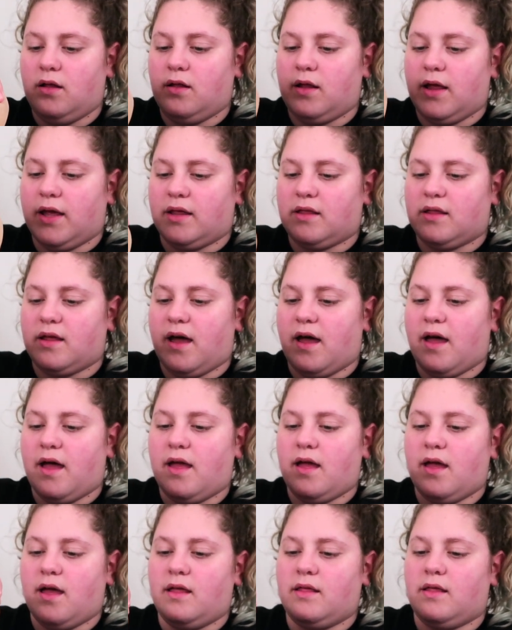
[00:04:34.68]
like
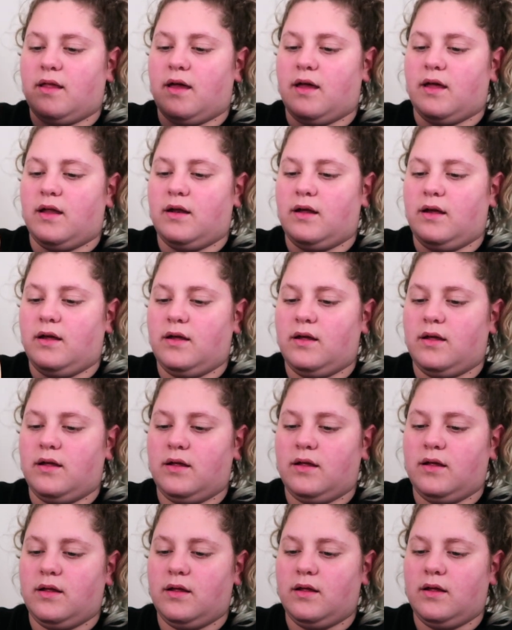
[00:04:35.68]
that, and then
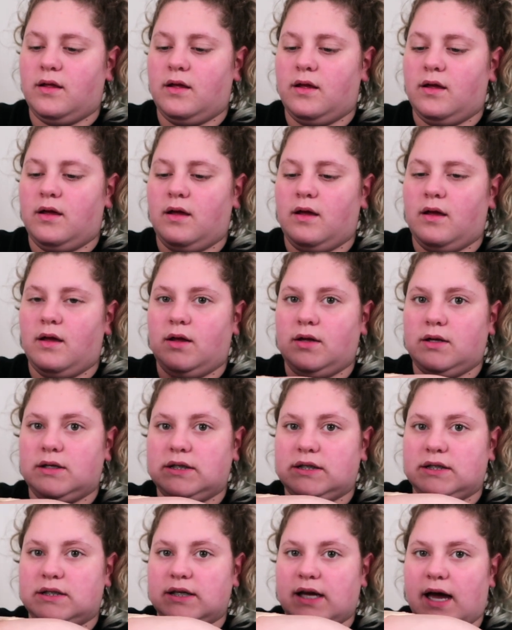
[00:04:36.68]

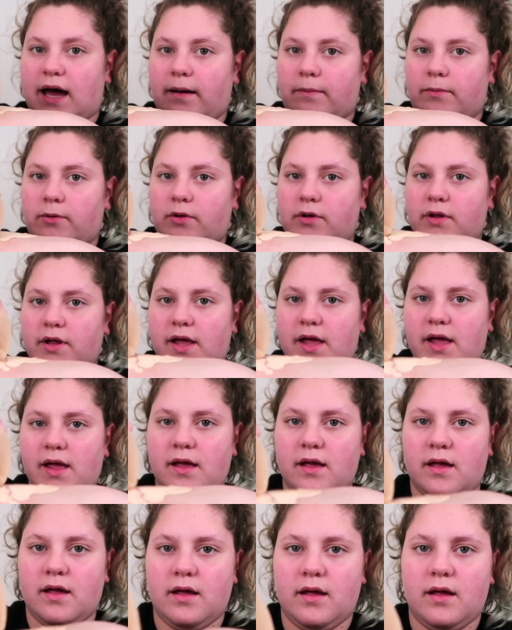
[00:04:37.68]
dabble
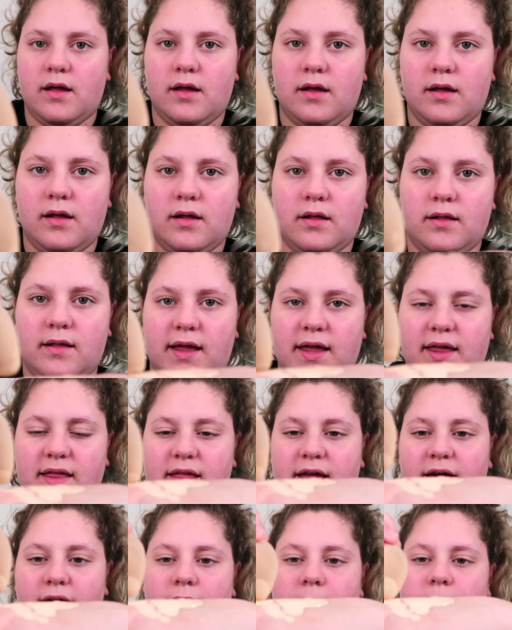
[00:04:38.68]
it
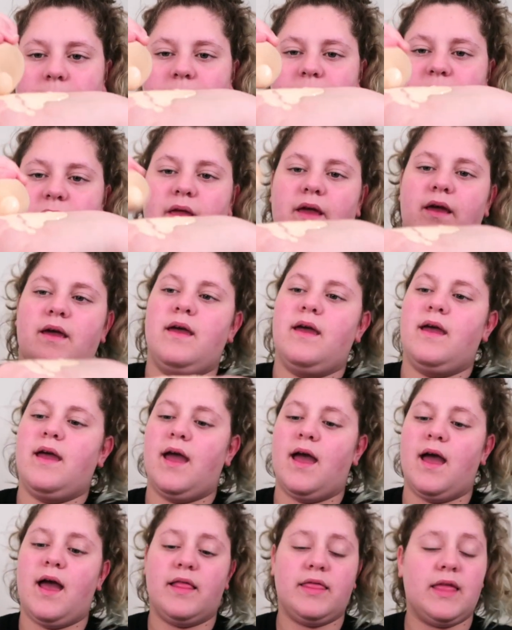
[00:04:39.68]
like that,
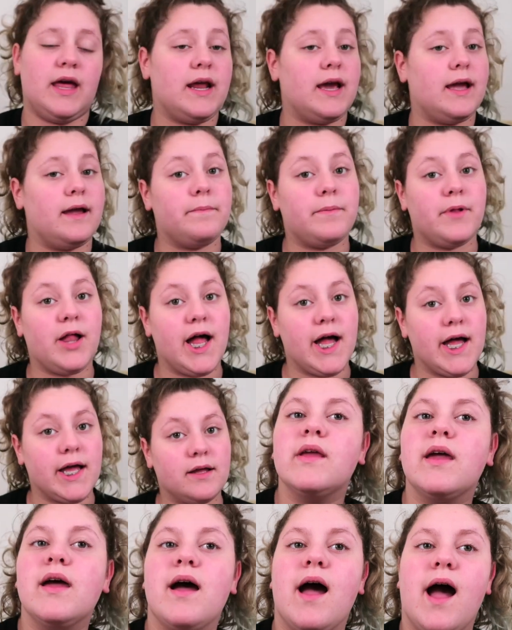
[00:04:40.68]
and then I
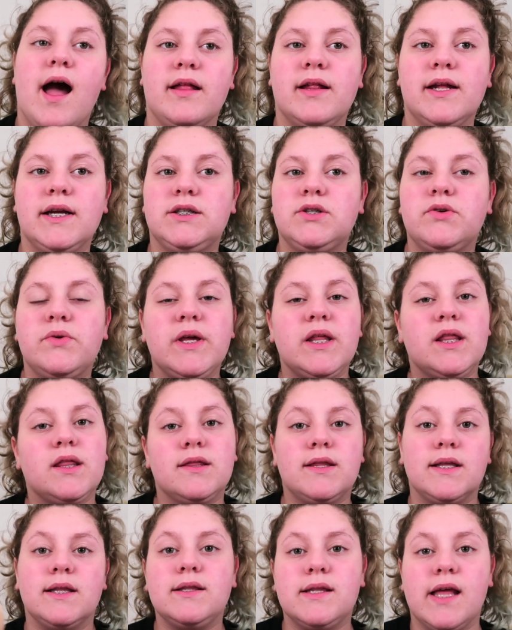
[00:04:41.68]
apply. I like doing
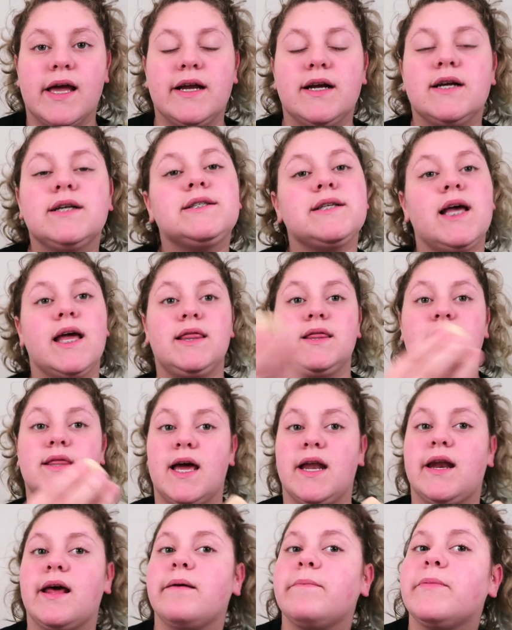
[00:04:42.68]
thin layers and
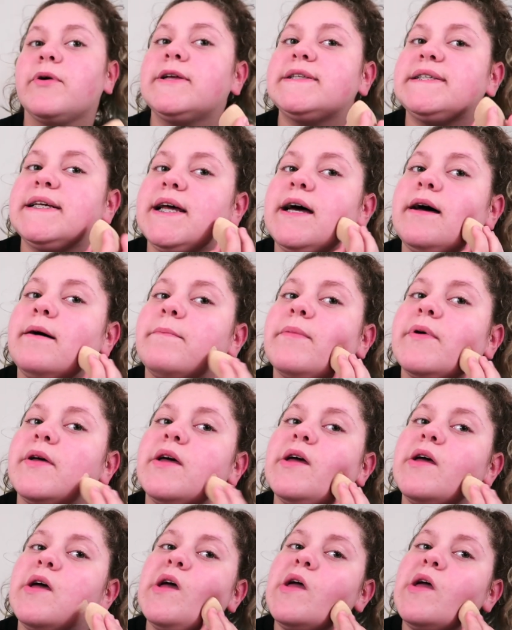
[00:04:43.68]
then I build it up,